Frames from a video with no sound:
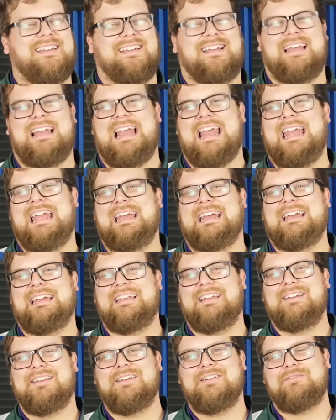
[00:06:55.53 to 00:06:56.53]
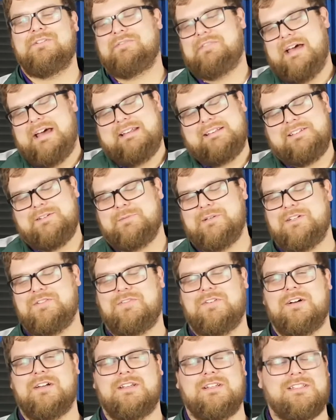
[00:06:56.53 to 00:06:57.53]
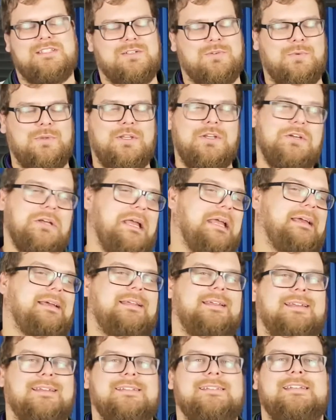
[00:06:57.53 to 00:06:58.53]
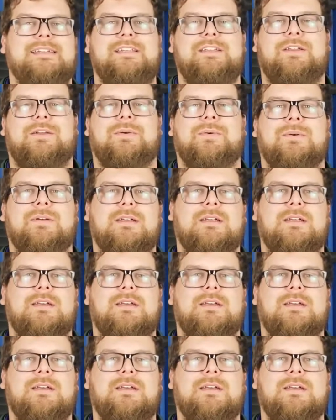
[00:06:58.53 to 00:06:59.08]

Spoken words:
And we've had so much fun, so we can continue.